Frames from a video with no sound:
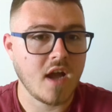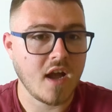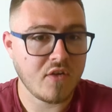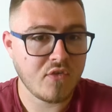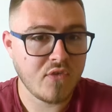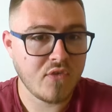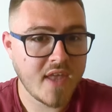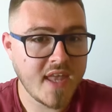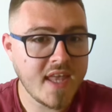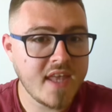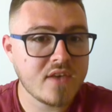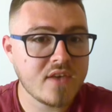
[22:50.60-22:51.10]
I've
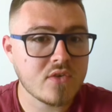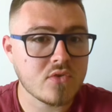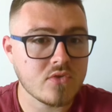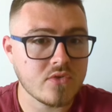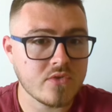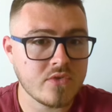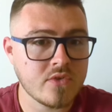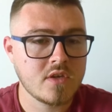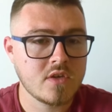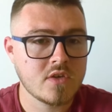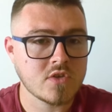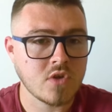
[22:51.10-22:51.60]

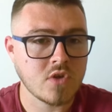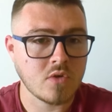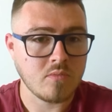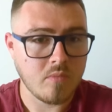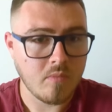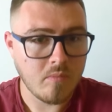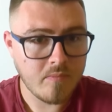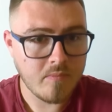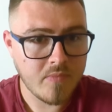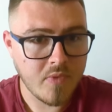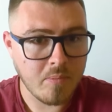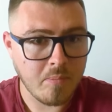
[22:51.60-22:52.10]
healed. So
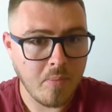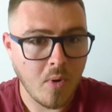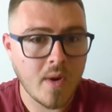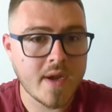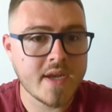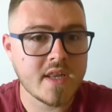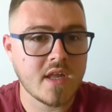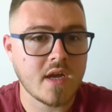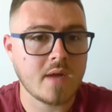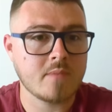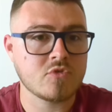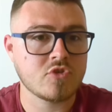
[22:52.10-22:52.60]
the
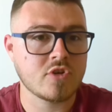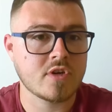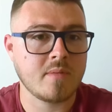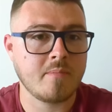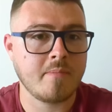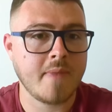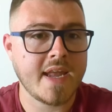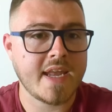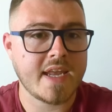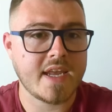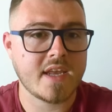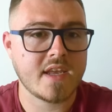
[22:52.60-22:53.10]
point that I'm trying to
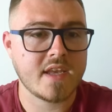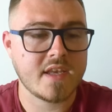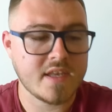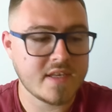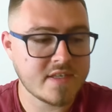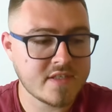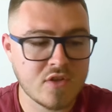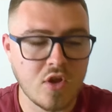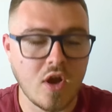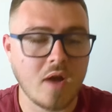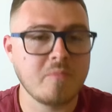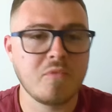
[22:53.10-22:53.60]
make
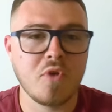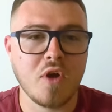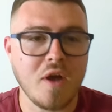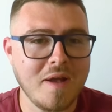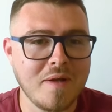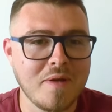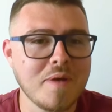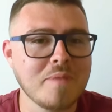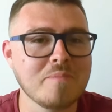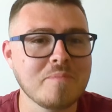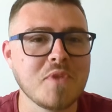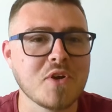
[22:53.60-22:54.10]
is, I'm
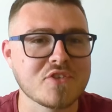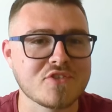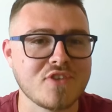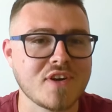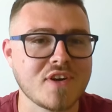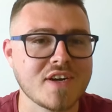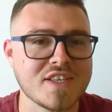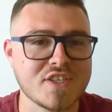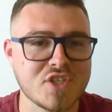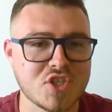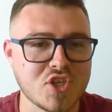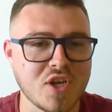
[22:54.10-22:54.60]
not trying
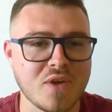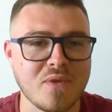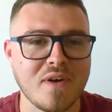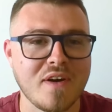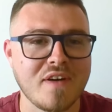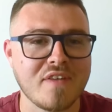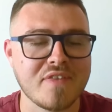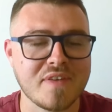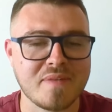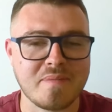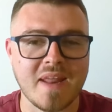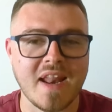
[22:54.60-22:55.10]
to show
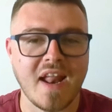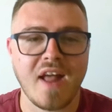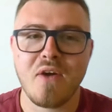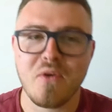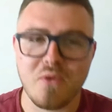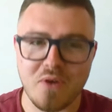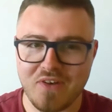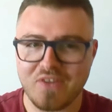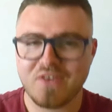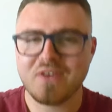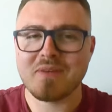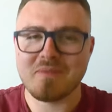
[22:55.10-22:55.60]
off and be like, oh,
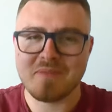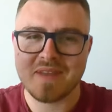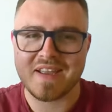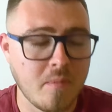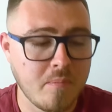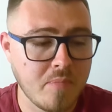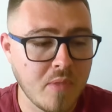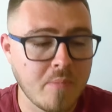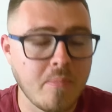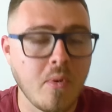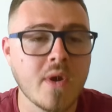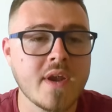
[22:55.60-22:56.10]
look at me.
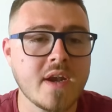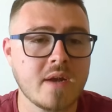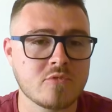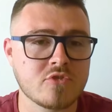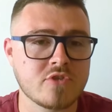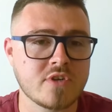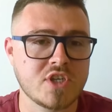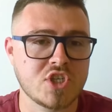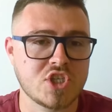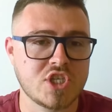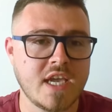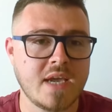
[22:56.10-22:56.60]
The point I'm
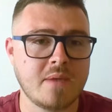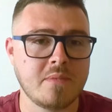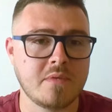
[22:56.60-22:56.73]
trying to share